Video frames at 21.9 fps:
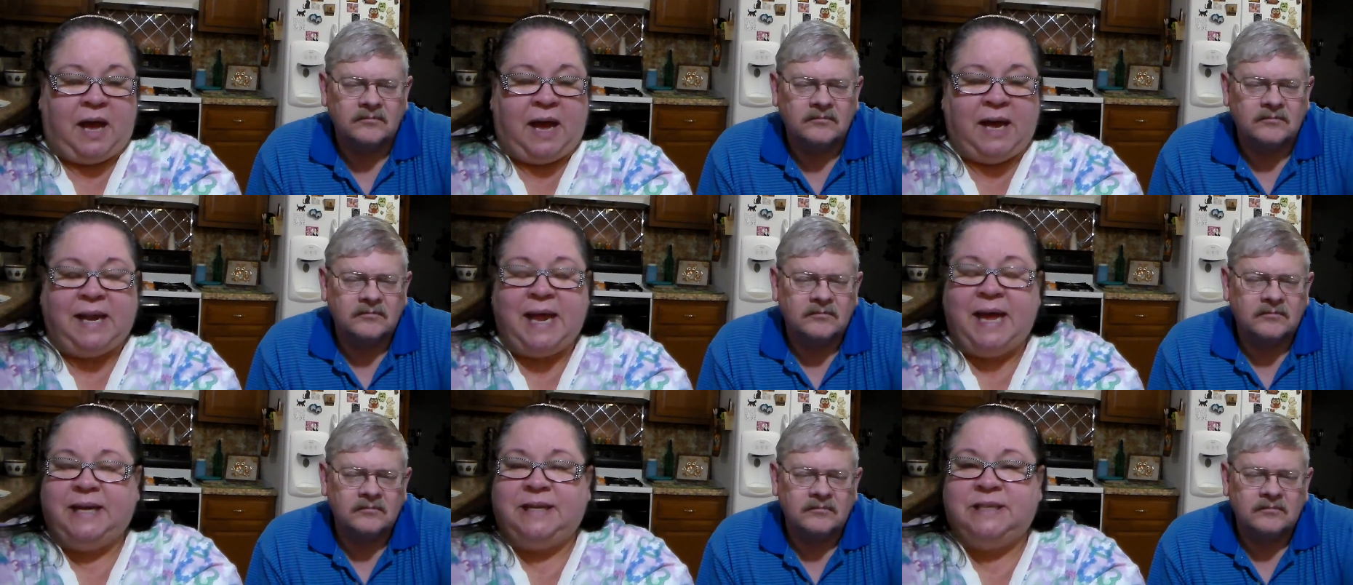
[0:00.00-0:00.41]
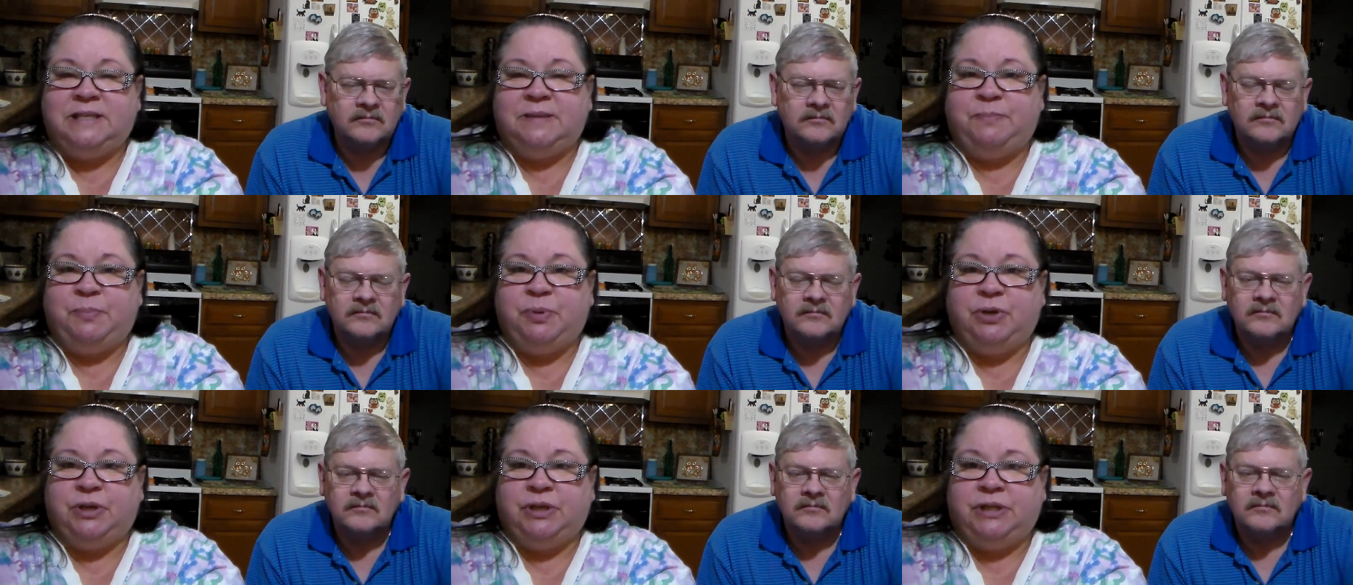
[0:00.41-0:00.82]
Speaker 1: I like
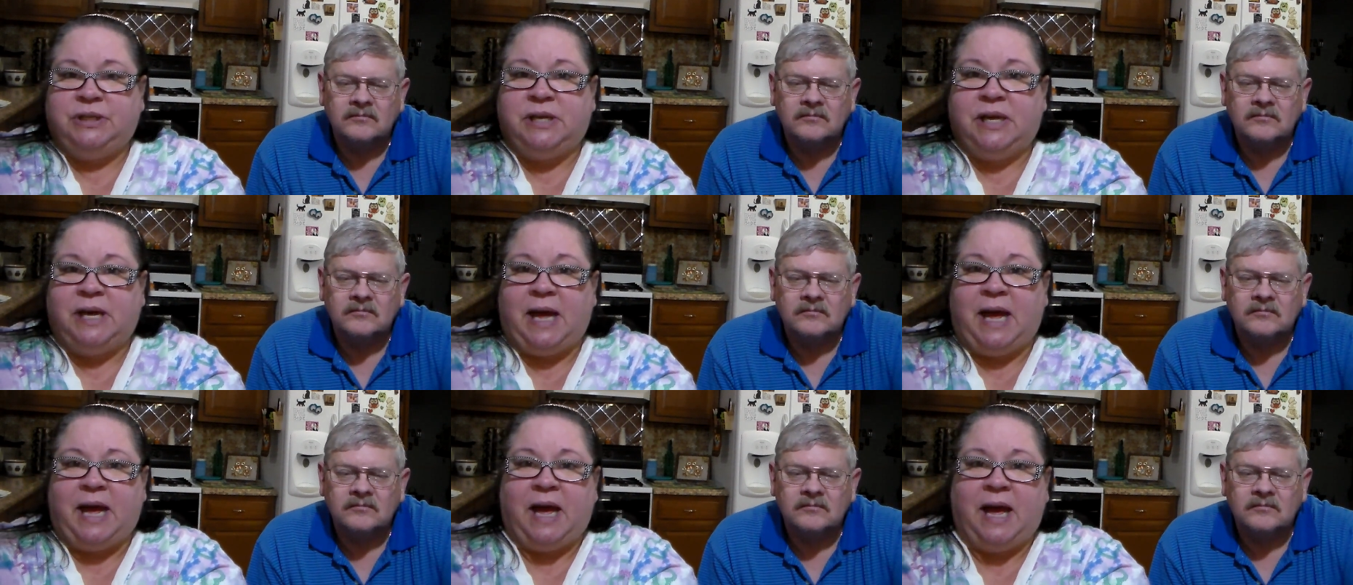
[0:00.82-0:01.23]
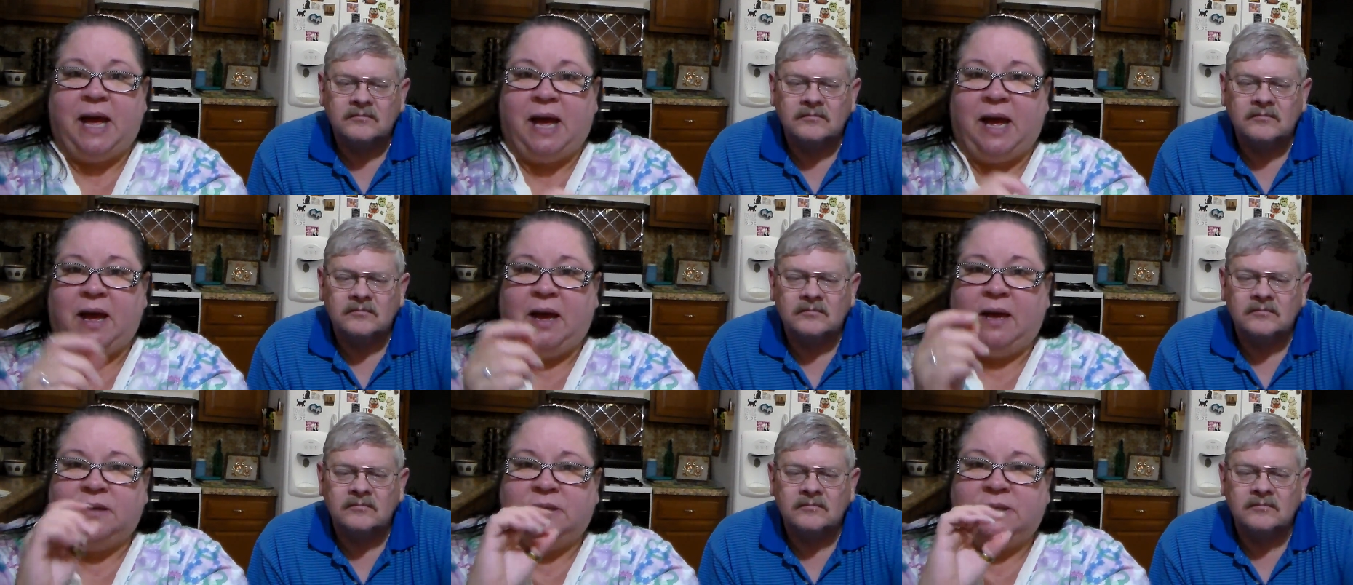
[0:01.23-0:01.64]
to put
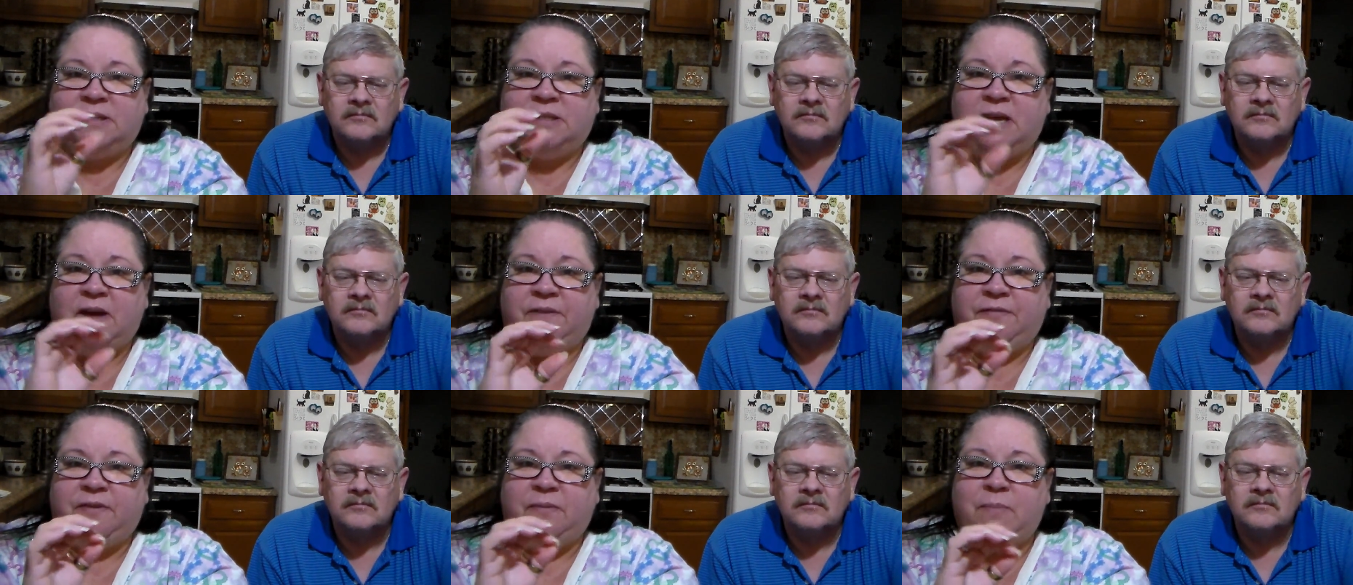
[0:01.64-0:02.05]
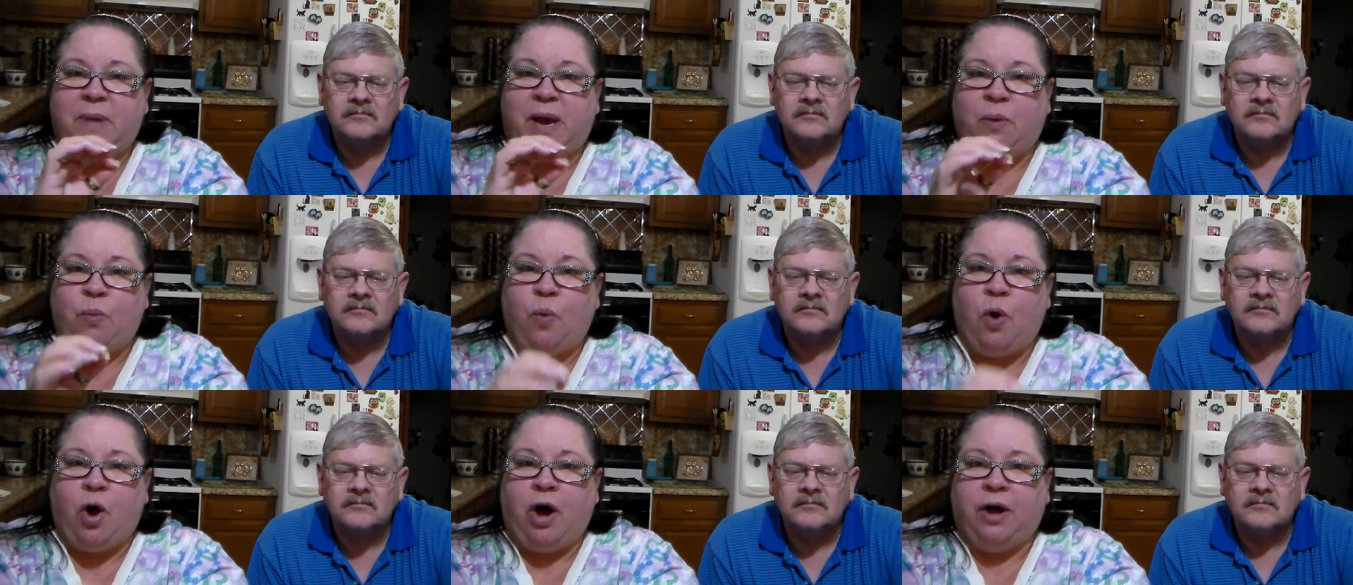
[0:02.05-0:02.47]
stuff in
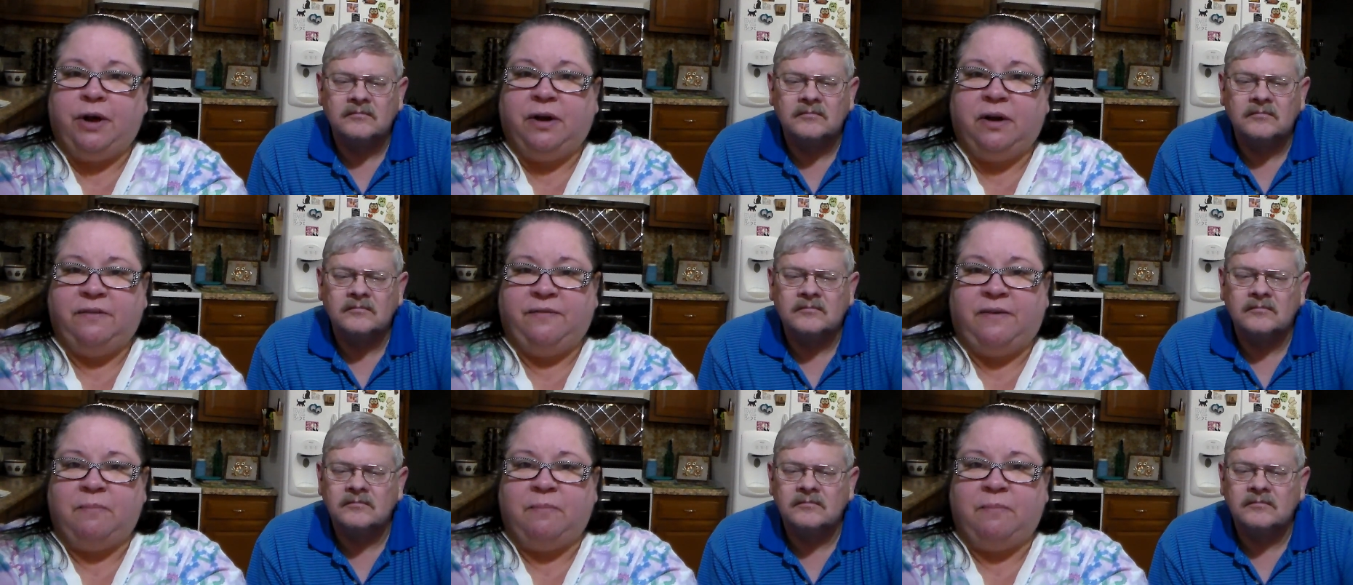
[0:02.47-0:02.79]
my water.